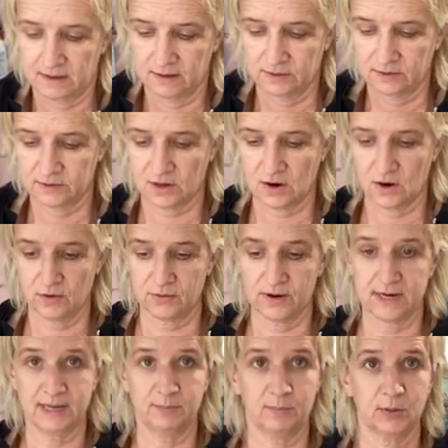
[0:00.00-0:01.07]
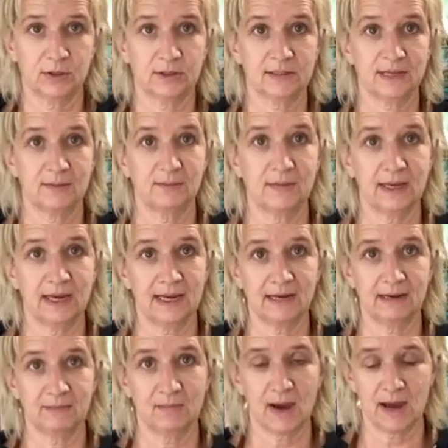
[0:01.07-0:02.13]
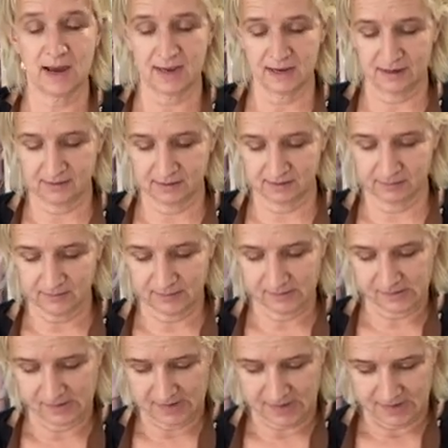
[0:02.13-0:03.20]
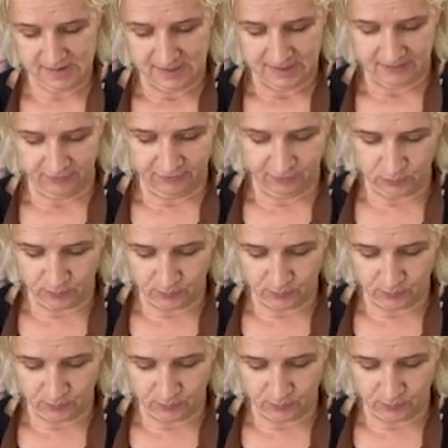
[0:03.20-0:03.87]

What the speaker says: So I already put some in my food